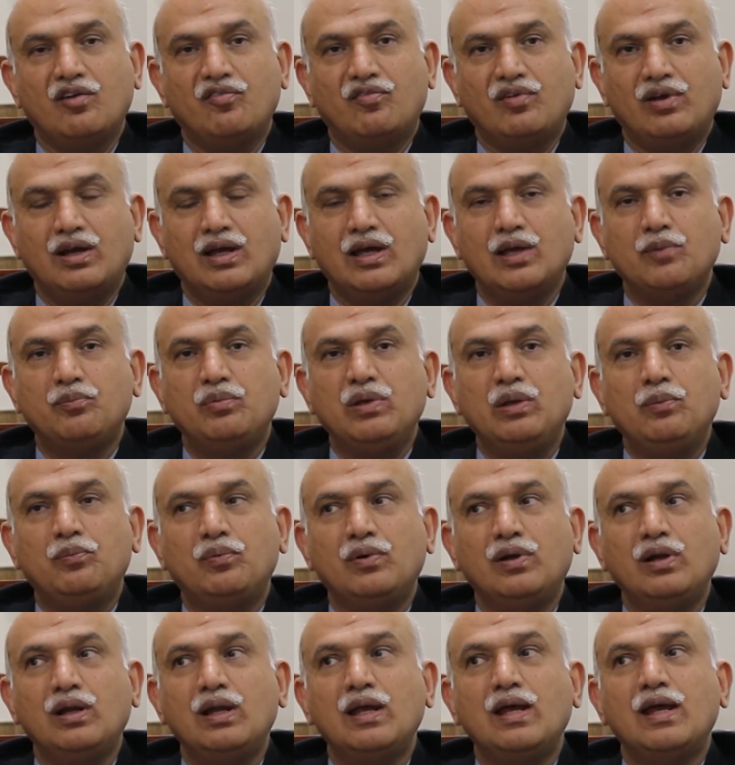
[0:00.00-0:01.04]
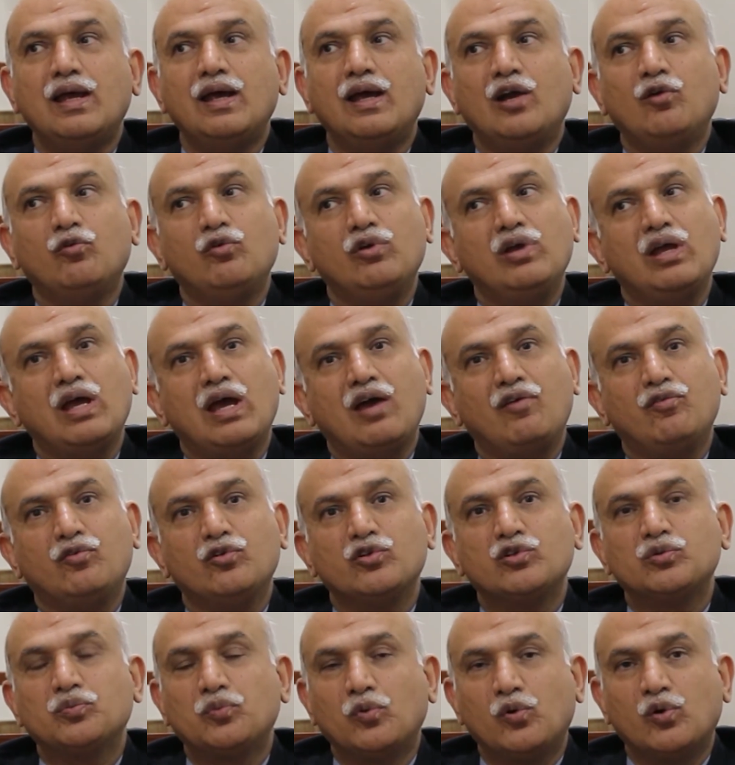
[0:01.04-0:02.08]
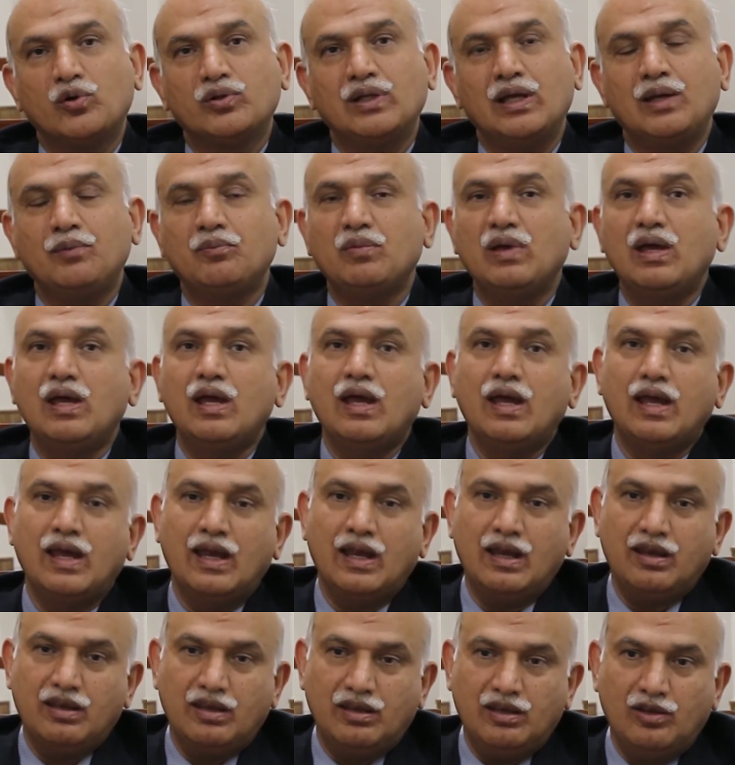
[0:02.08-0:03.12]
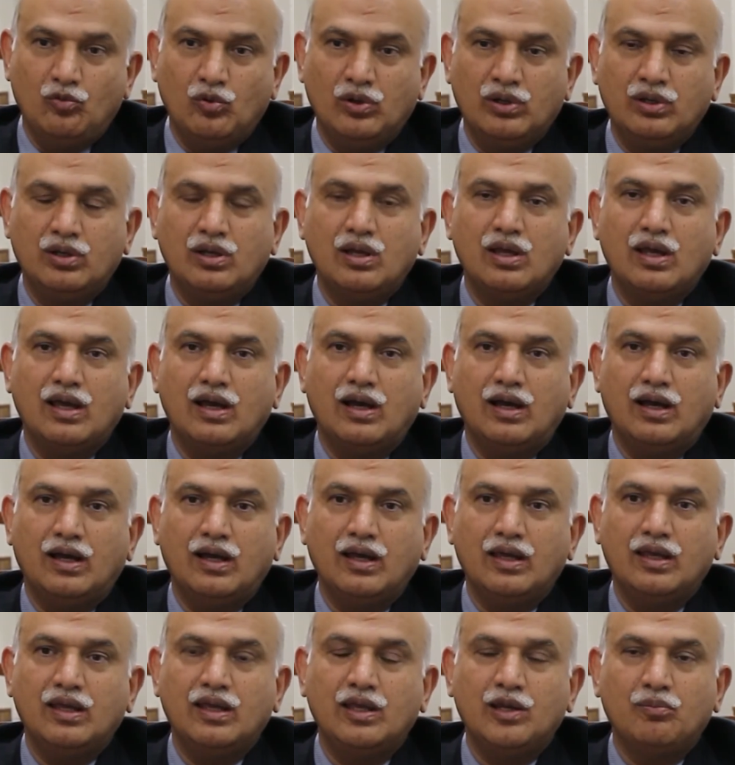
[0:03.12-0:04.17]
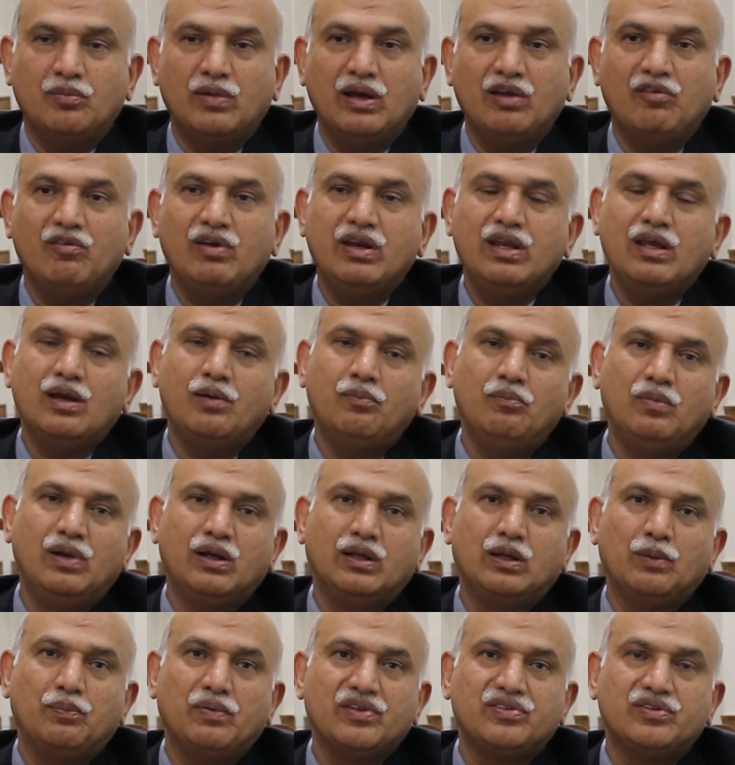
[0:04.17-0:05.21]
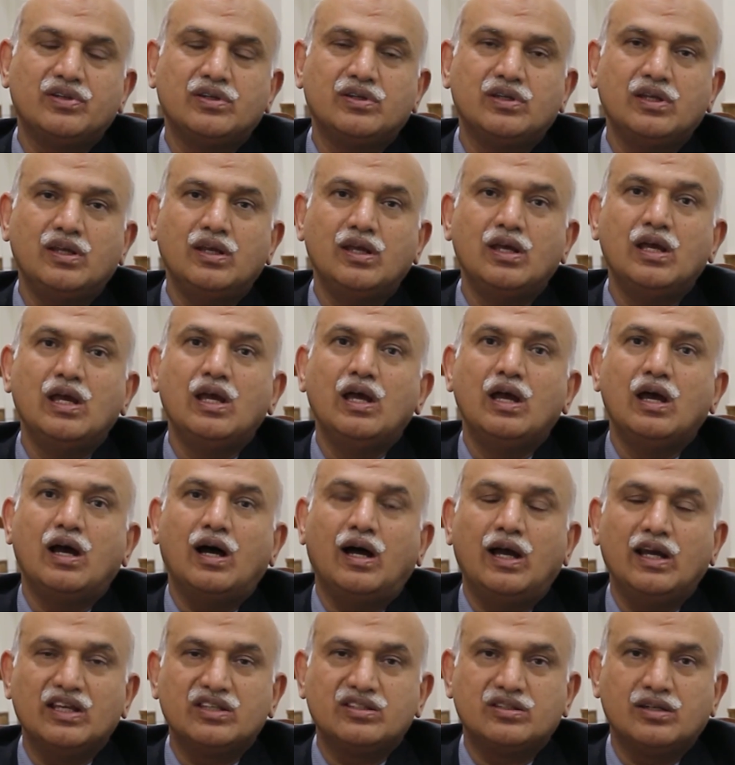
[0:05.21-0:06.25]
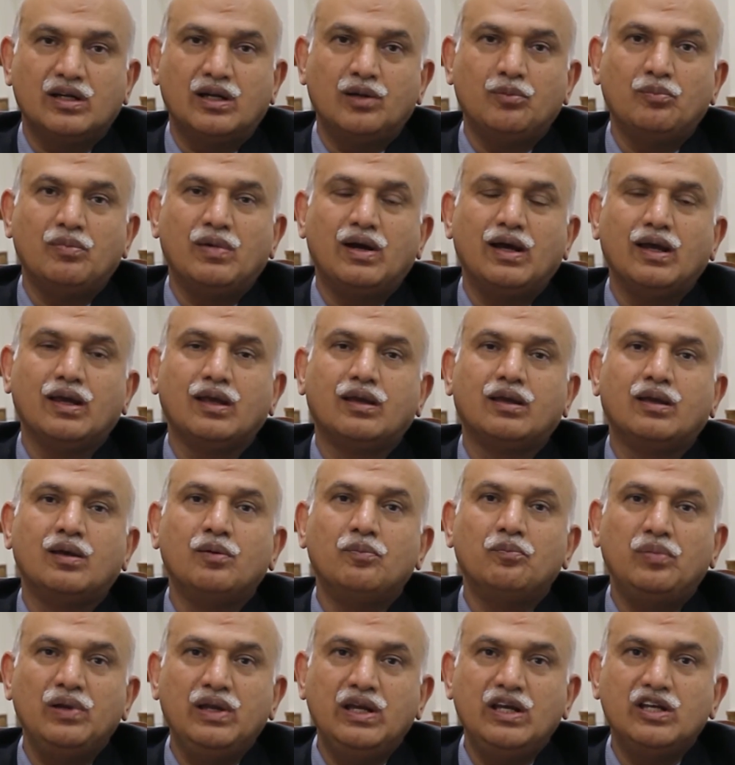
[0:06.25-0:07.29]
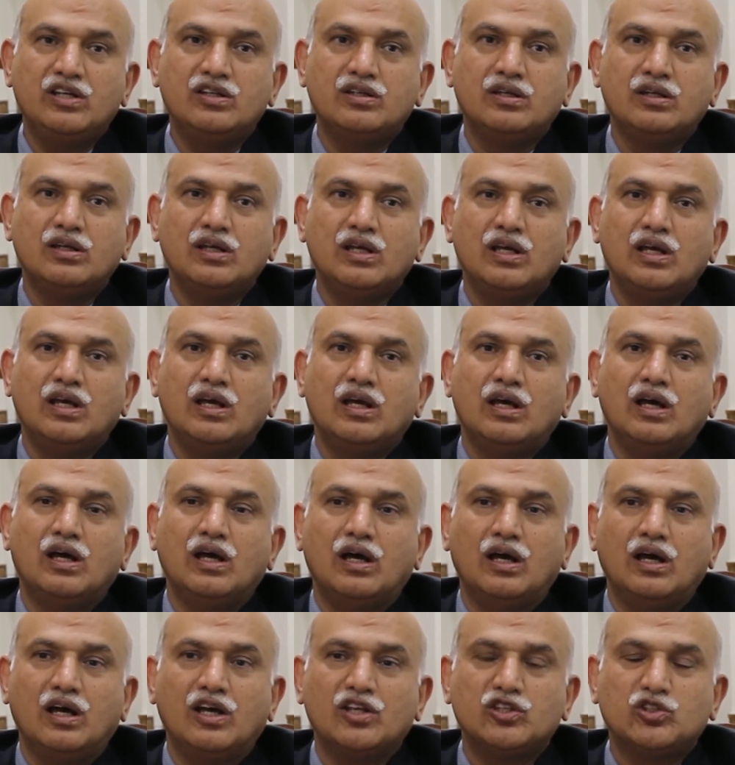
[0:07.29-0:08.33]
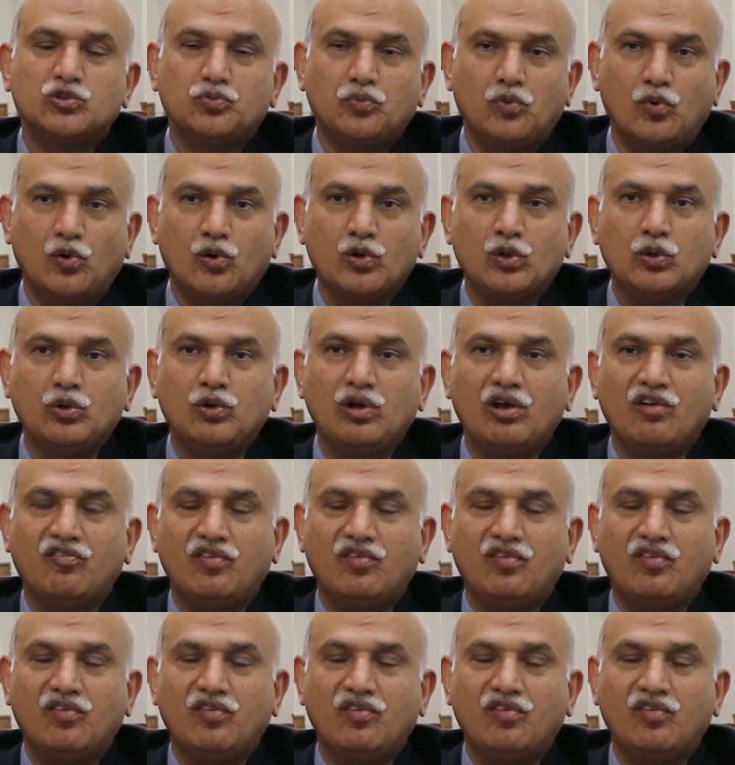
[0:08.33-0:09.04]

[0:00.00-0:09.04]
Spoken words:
FLI people, and we have to support them. And even I, in my very humble capacity, I extend my complete support to